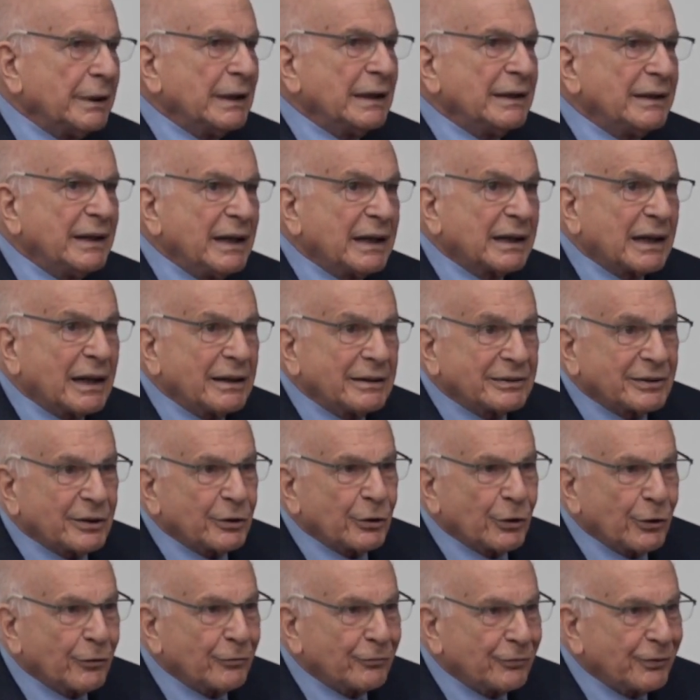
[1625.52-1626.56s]
an
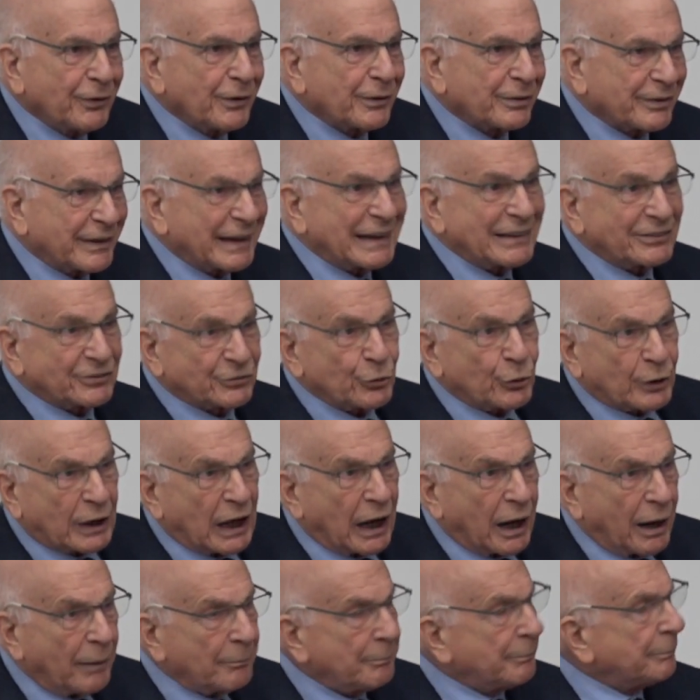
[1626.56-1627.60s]
indication of things to
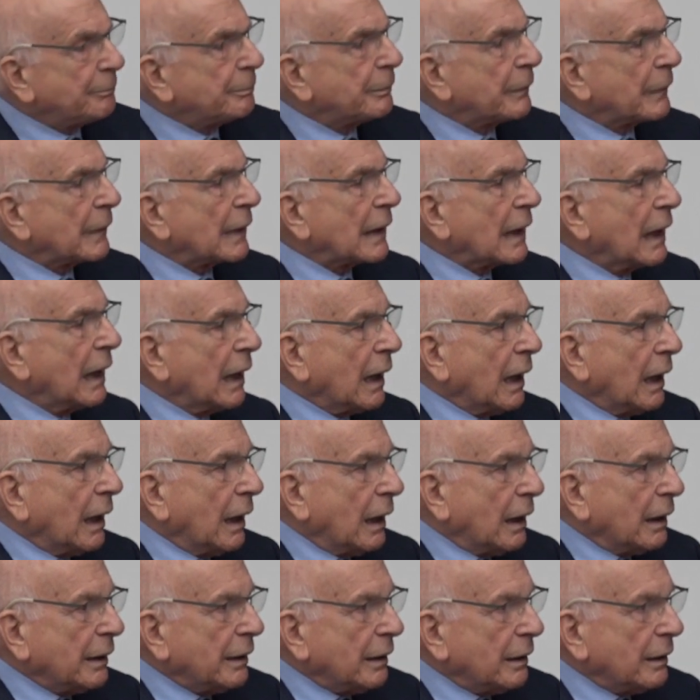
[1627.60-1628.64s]
come
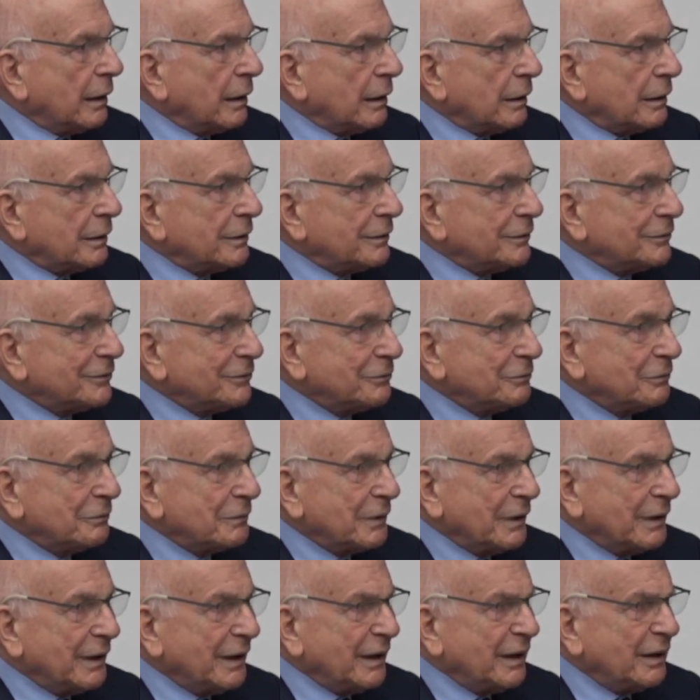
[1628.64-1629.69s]
uh,
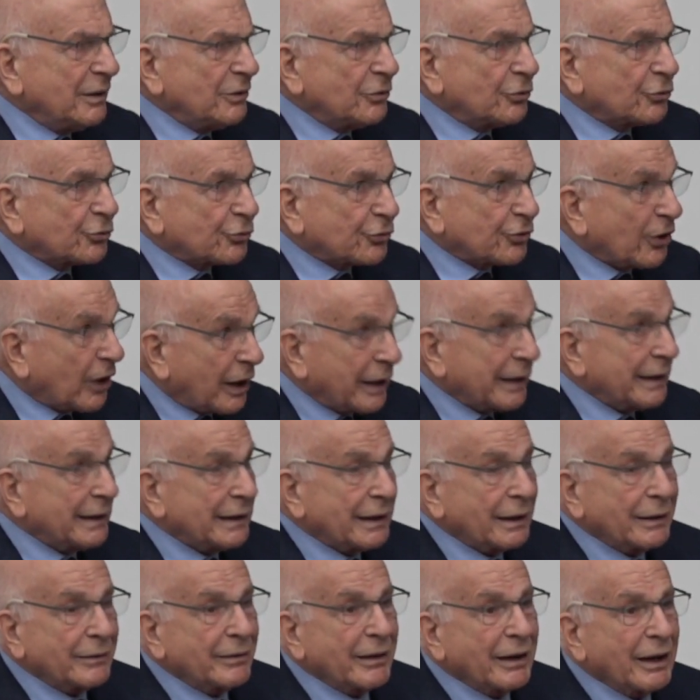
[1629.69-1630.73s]
in
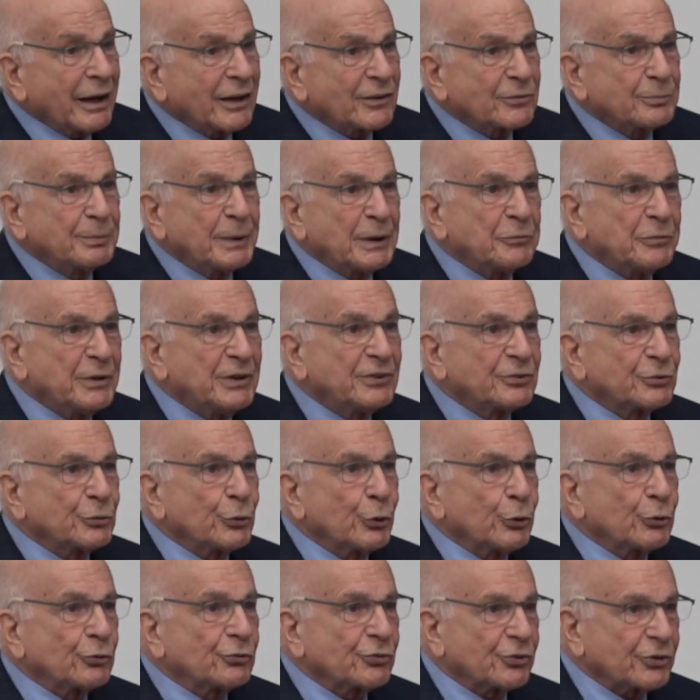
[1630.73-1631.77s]
China, there has been
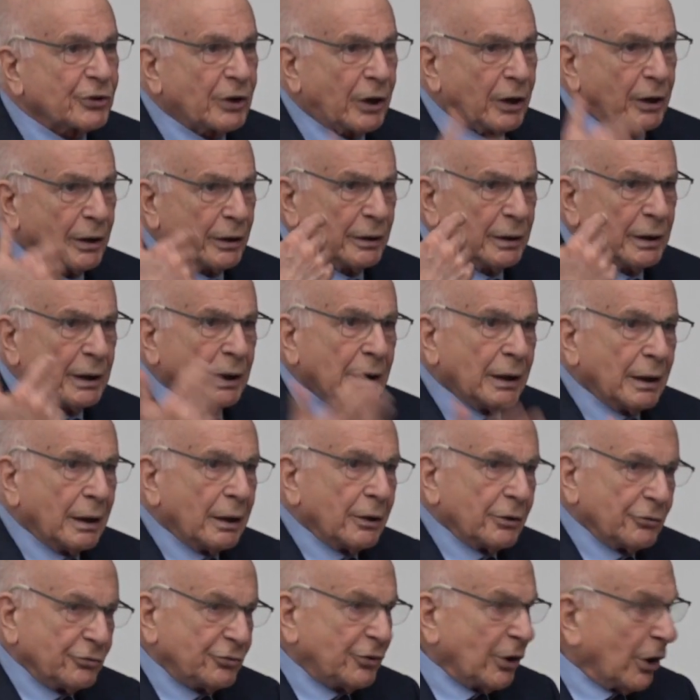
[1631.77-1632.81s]
research on
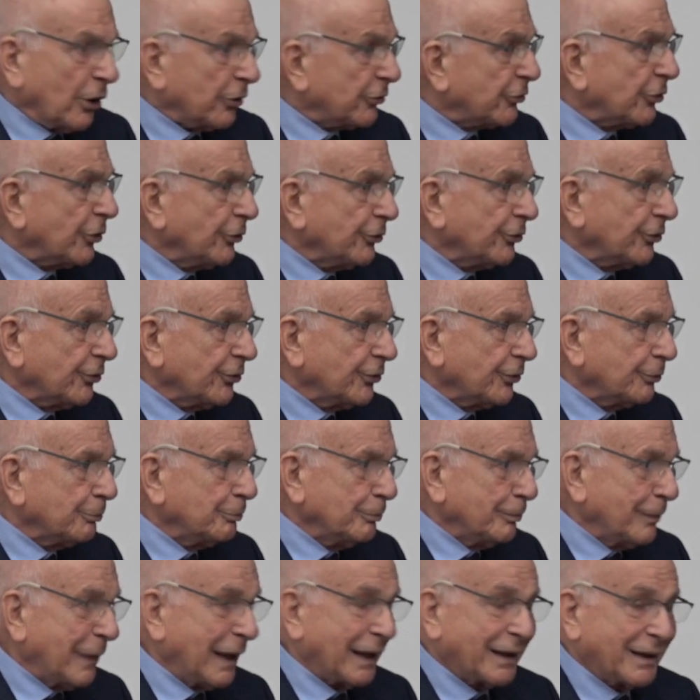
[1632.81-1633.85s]
judges
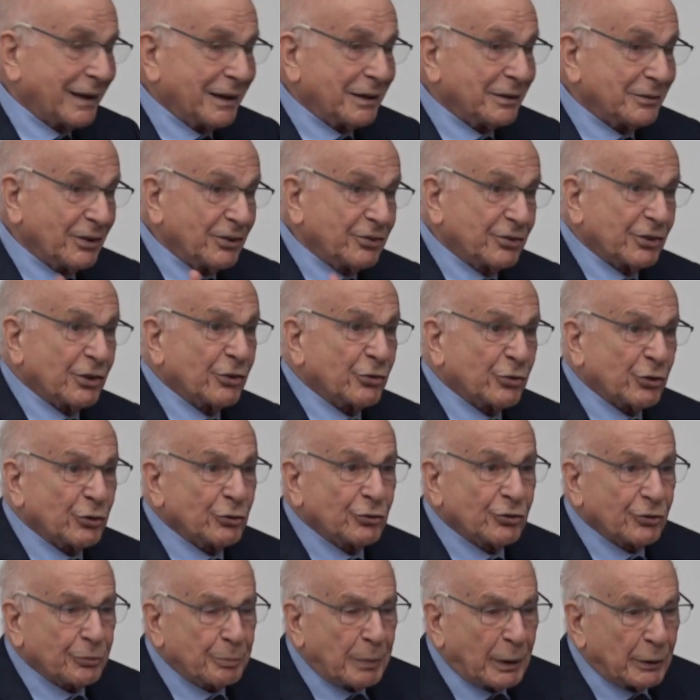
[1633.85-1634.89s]
making
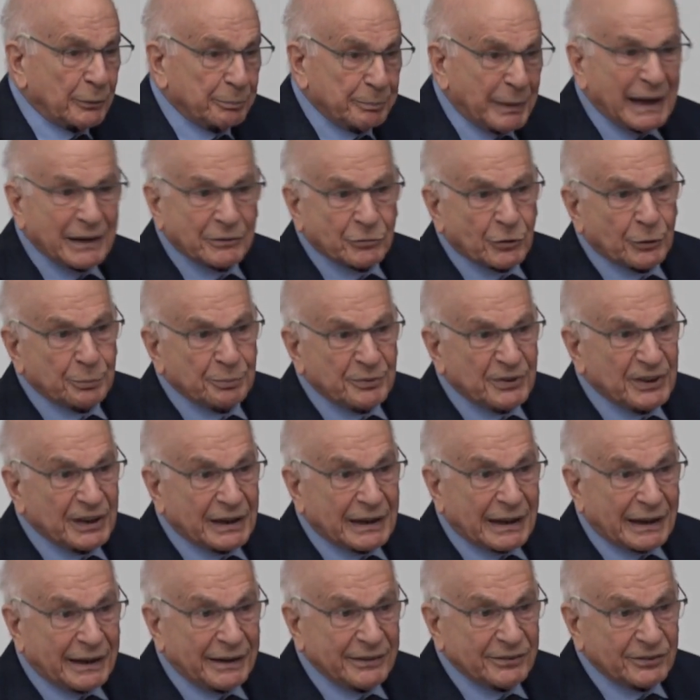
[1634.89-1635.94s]
decisions about
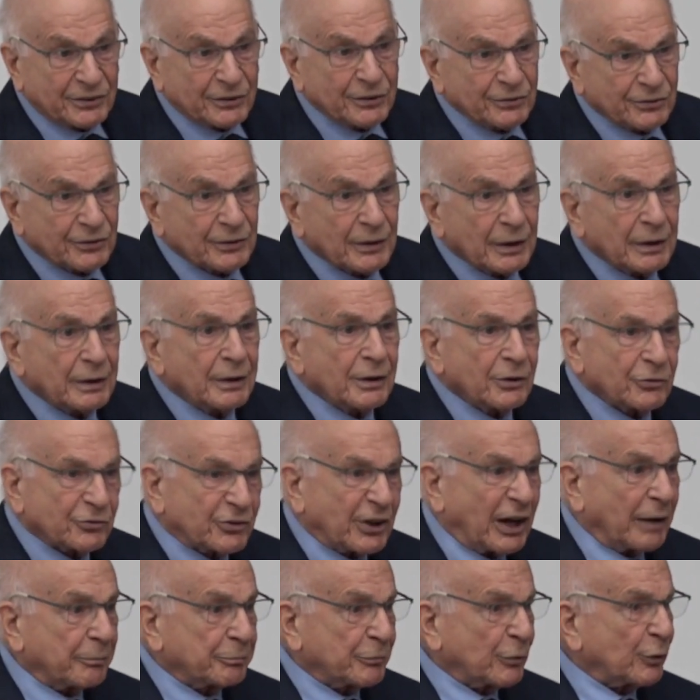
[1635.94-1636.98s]
bankruptcy cases,
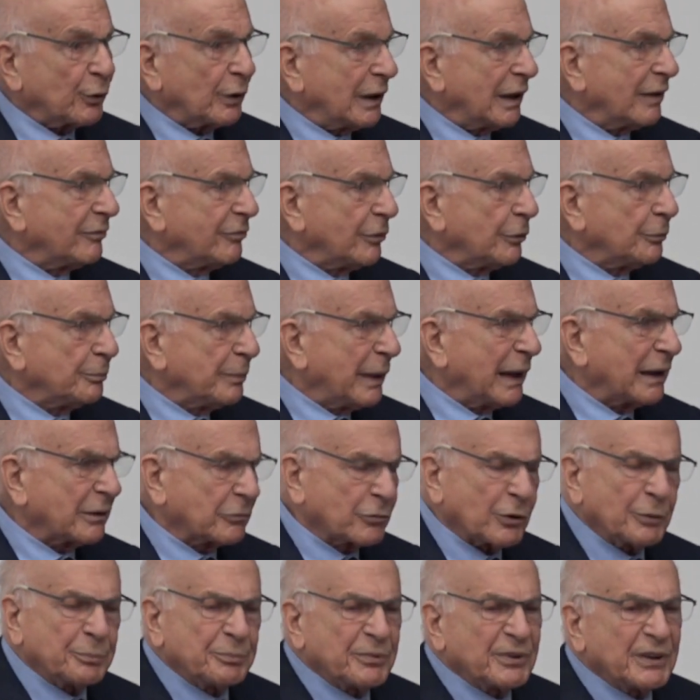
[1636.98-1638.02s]
Chapter 11
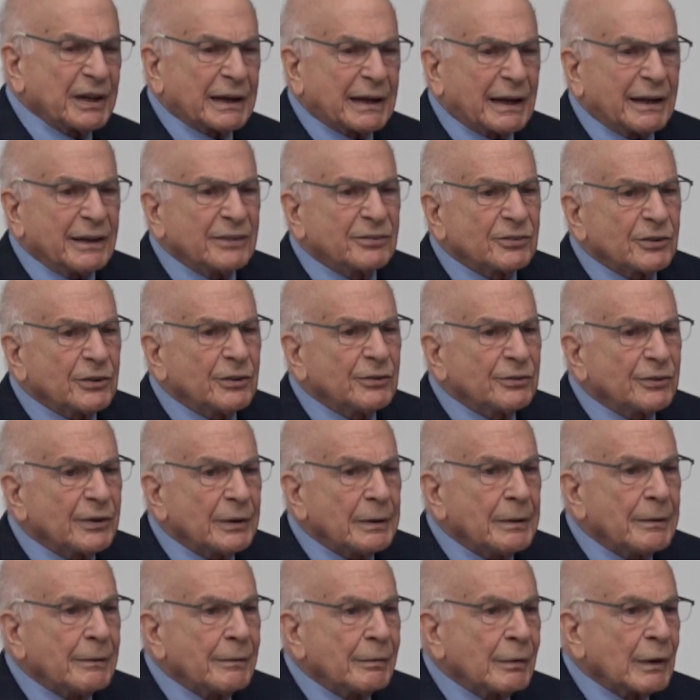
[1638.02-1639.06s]
bankruptcy cases,